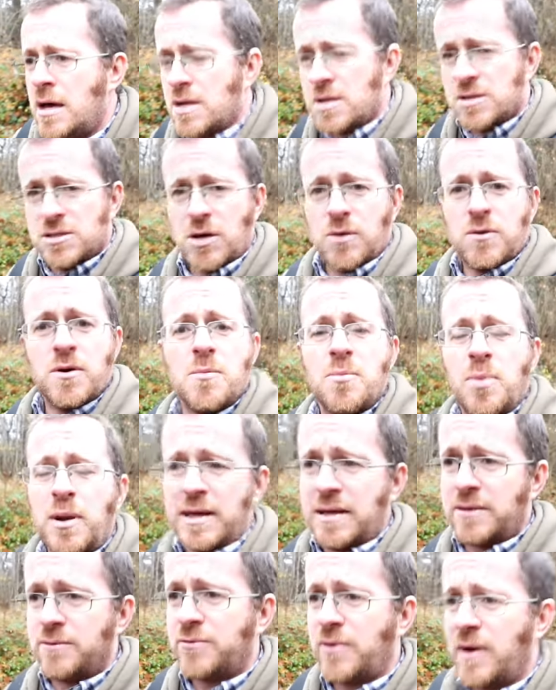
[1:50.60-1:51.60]
So
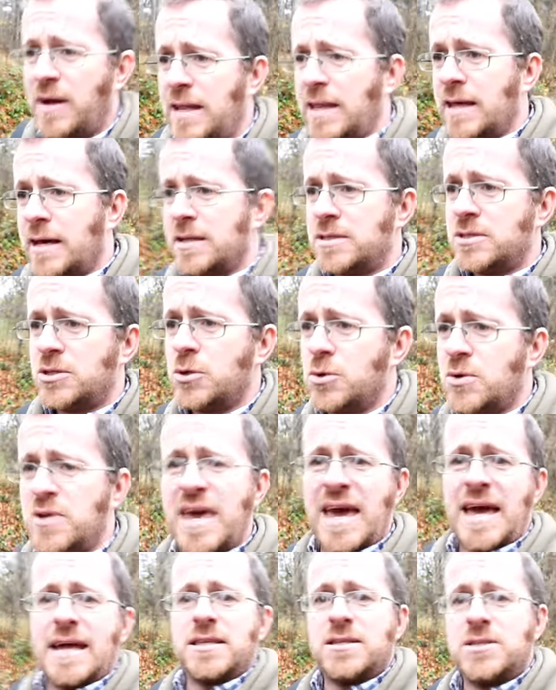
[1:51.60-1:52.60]
complete failure to
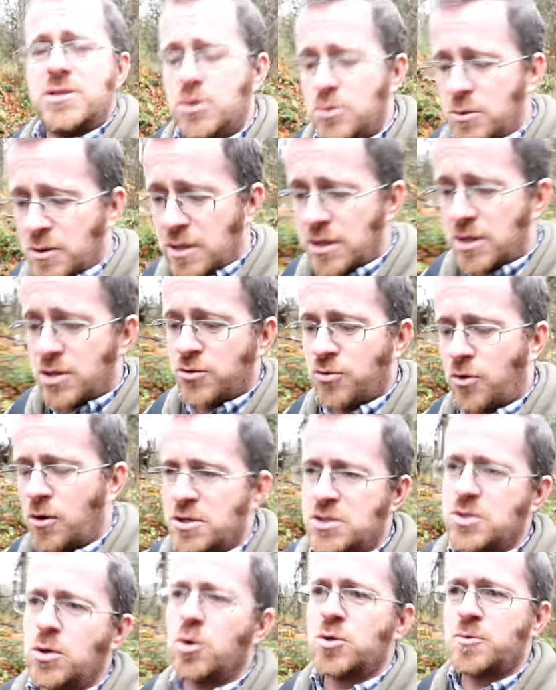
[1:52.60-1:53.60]
get to the
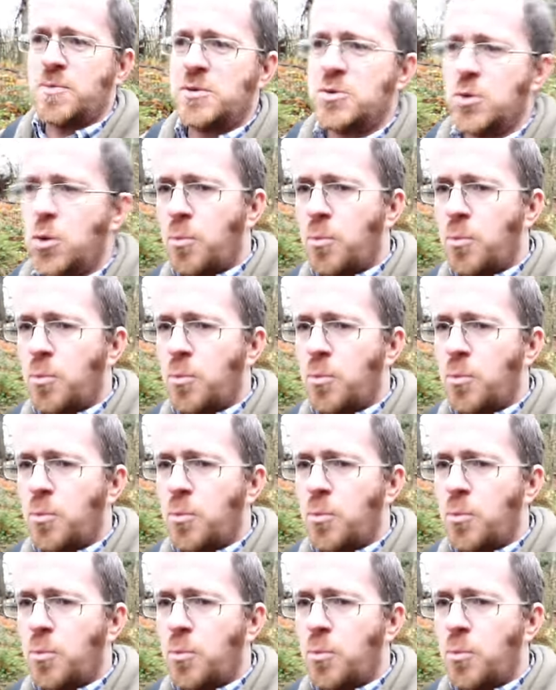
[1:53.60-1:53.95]
Christ's Hospital